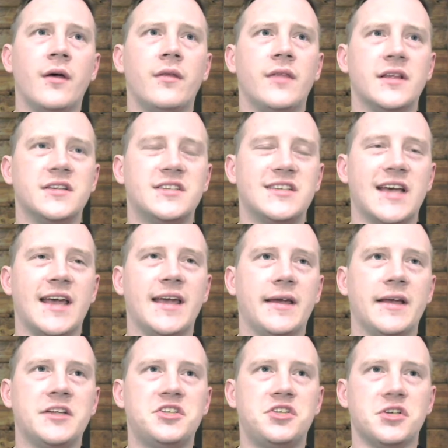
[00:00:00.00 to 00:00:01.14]
than saying
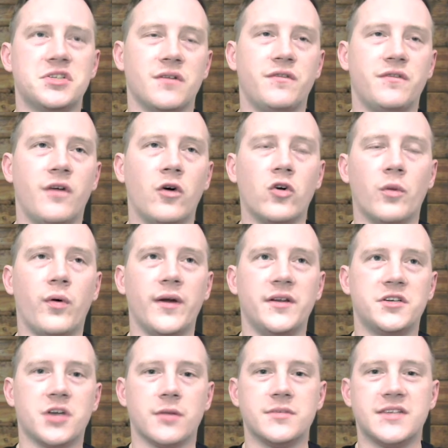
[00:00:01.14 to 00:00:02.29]
it's just a focal point in
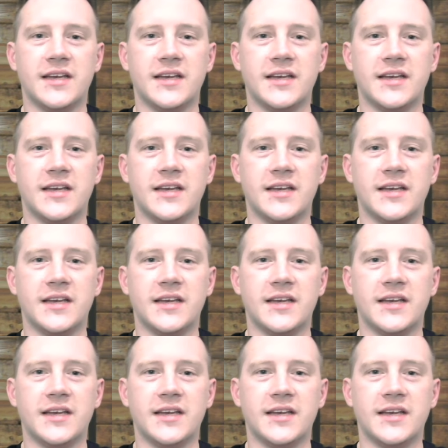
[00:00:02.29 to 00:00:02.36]
terms